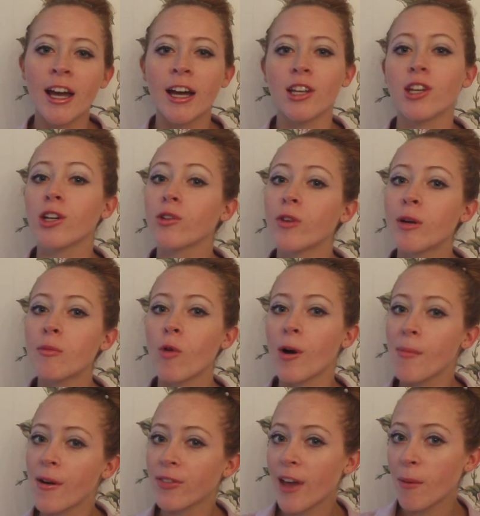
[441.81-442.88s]
And you can read more
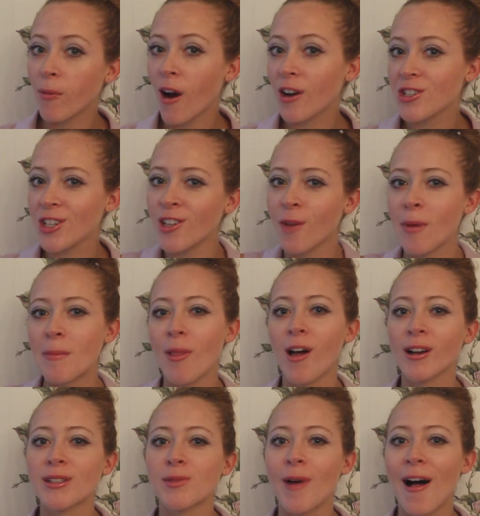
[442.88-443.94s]
about that project on my blog
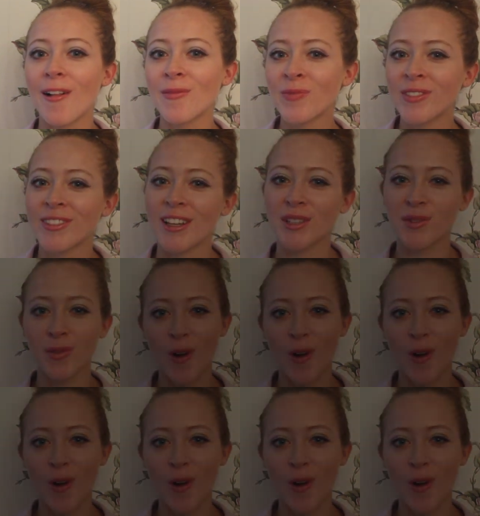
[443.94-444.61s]
as well. Thanks for